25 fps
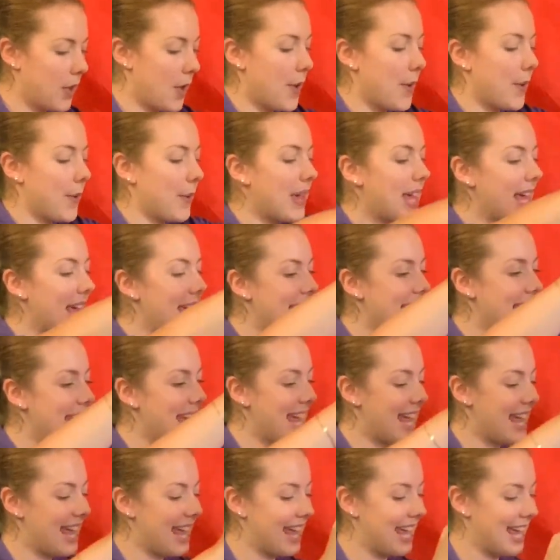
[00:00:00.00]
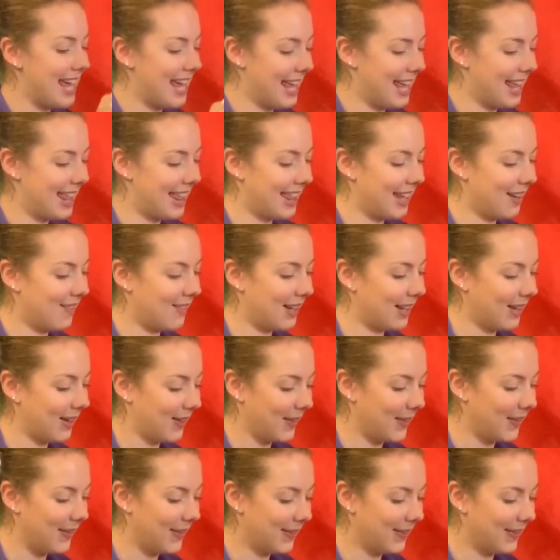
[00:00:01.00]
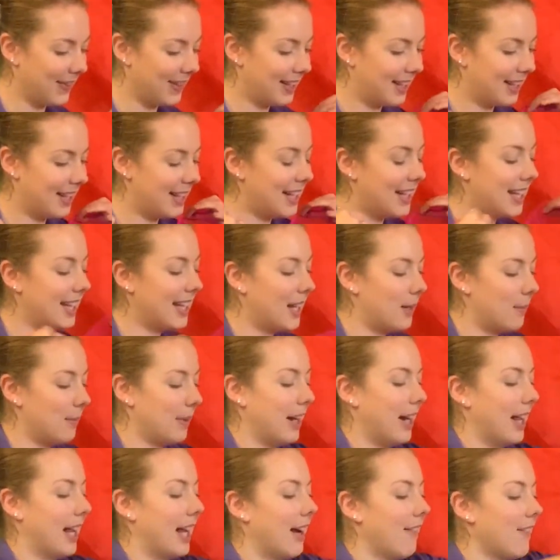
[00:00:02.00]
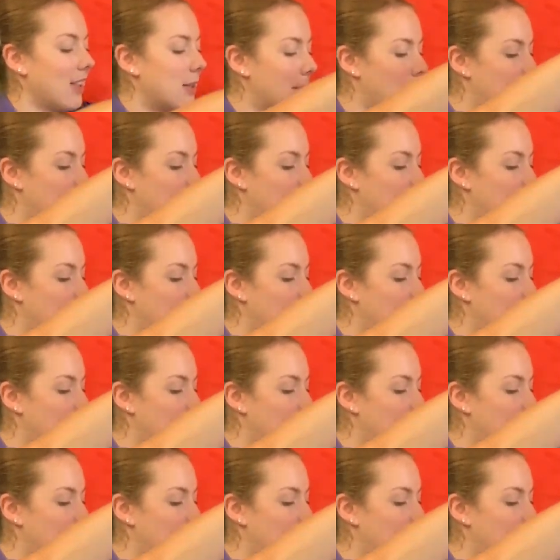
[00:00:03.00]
Wee, there we go. I'm going to cover them